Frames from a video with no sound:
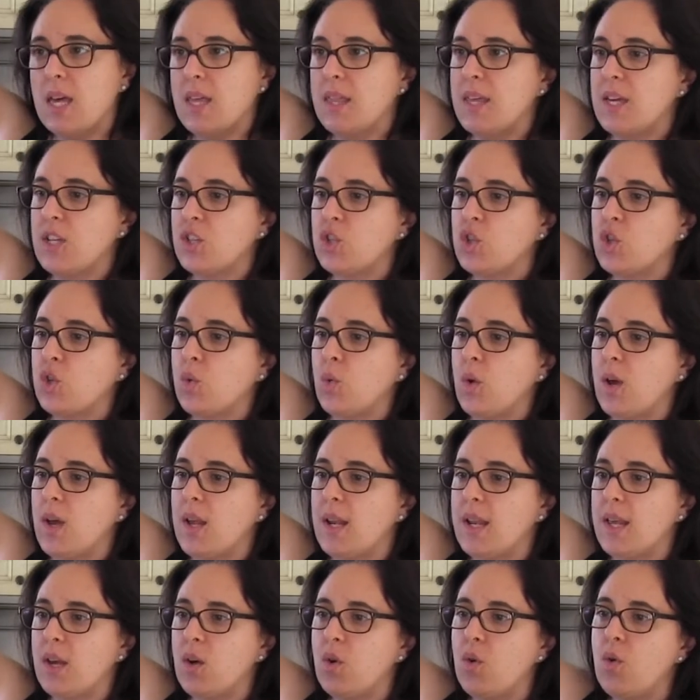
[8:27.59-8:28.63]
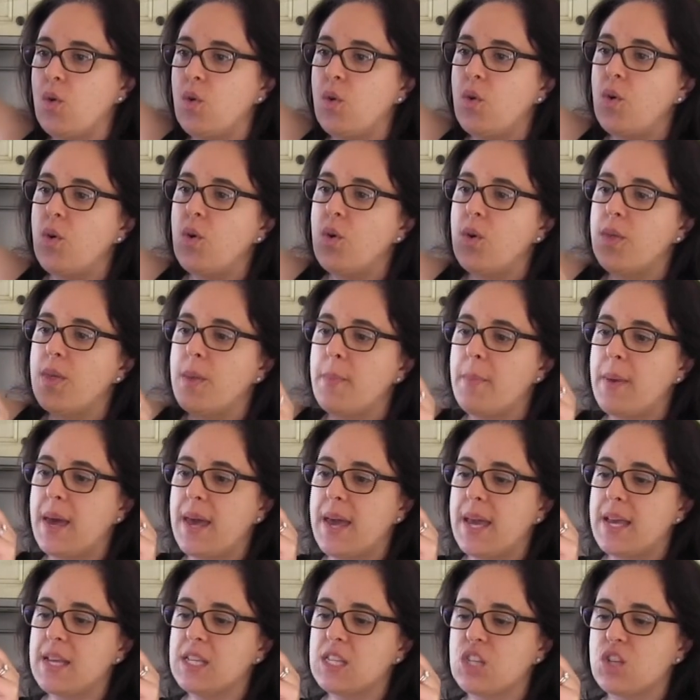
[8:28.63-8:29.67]
They're twirling all the
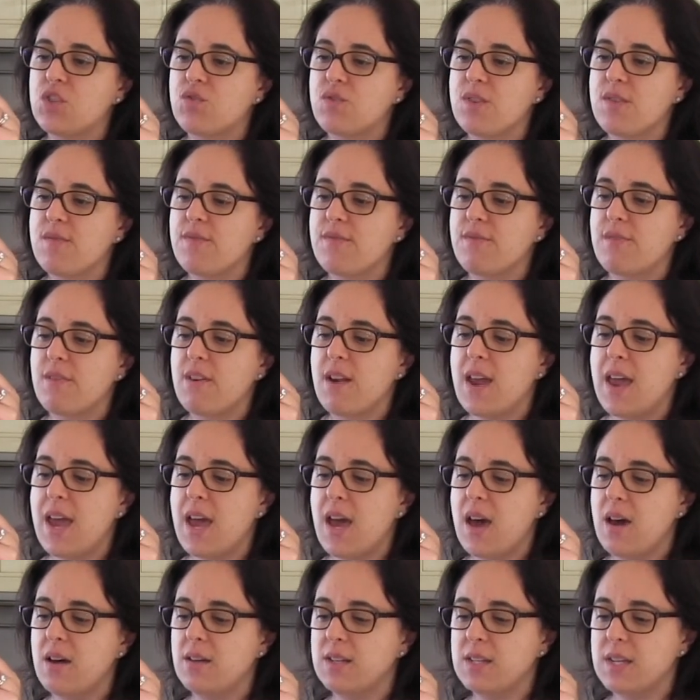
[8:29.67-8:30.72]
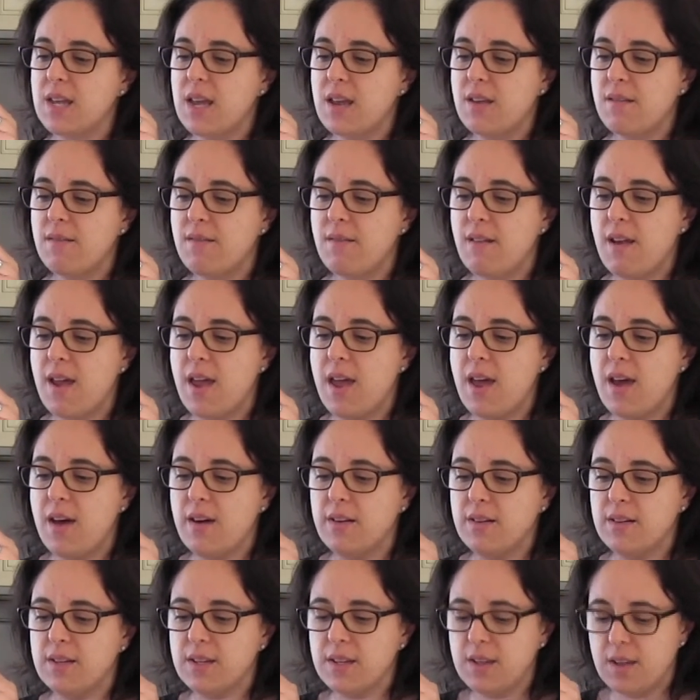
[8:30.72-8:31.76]
pastry round and
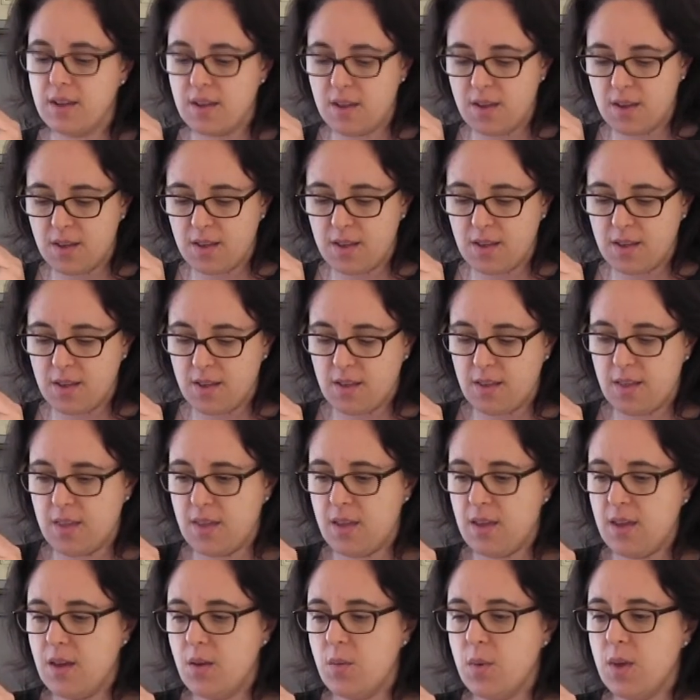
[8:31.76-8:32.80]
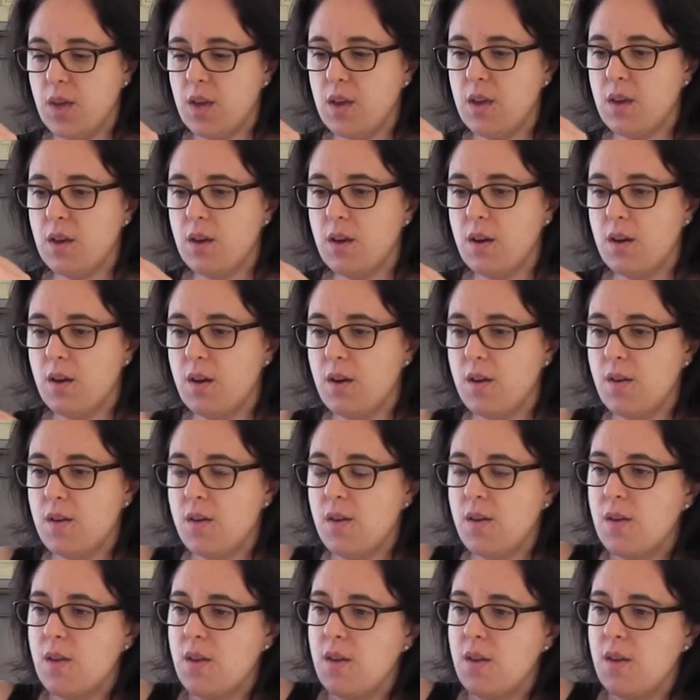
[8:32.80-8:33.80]
round. There we go.